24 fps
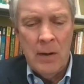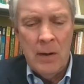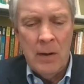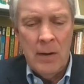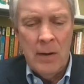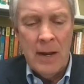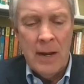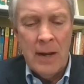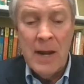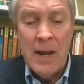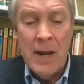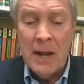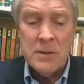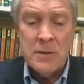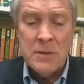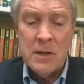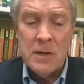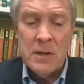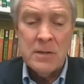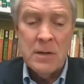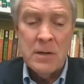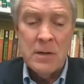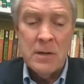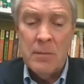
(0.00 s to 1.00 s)
and not
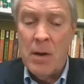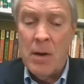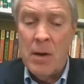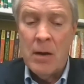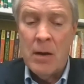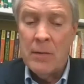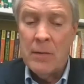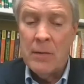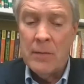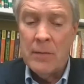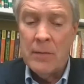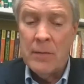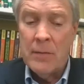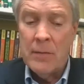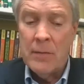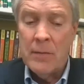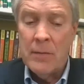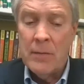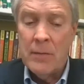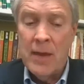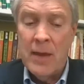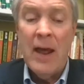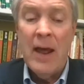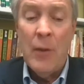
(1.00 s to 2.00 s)
just among the
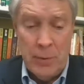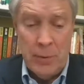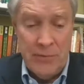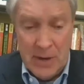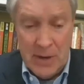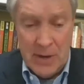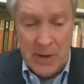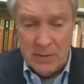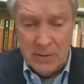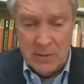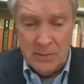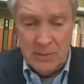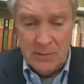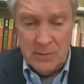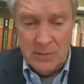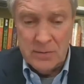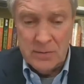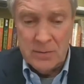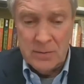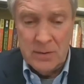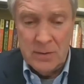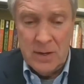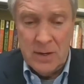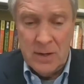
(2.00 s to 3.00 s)
health
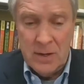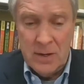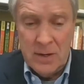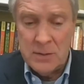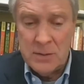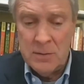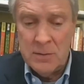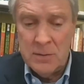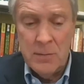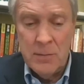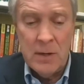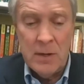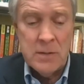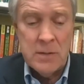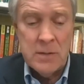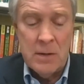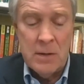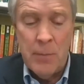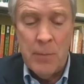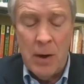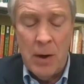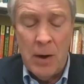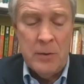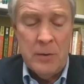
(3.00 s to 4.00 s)
professionals. As you
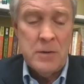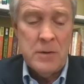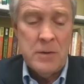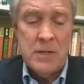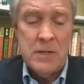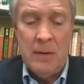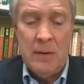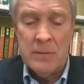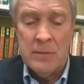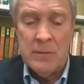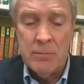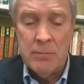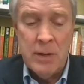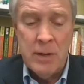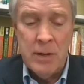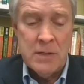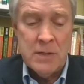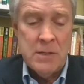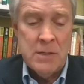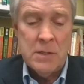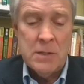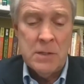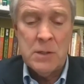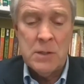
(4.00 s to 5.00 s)
mentioned, partnerships,
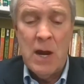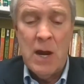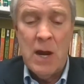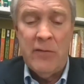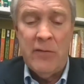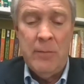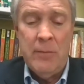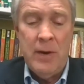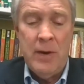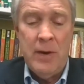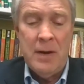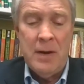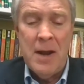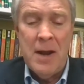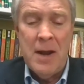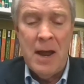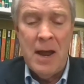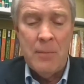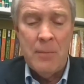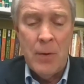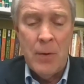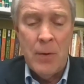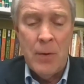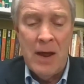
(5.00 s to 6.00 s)
business, government,
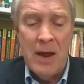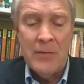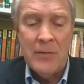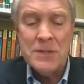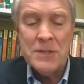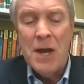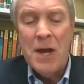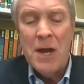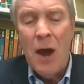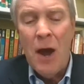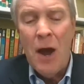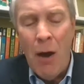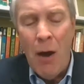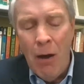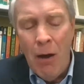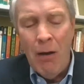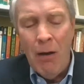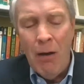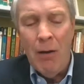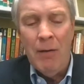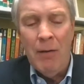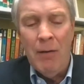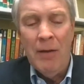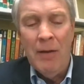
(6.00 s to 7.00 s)
nonprofits,
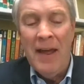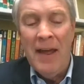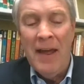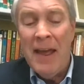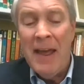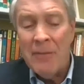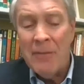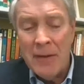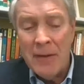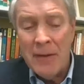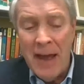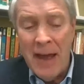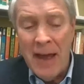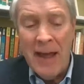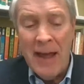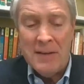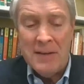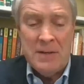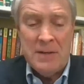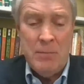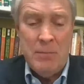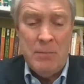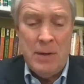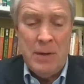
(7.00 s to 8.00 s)
all have
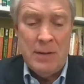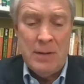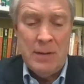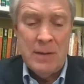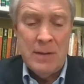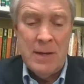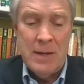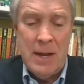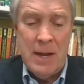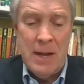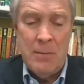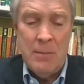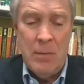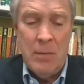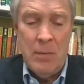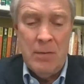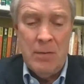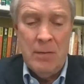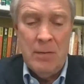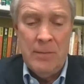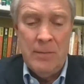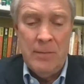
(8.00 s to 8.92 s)
got to be at the table.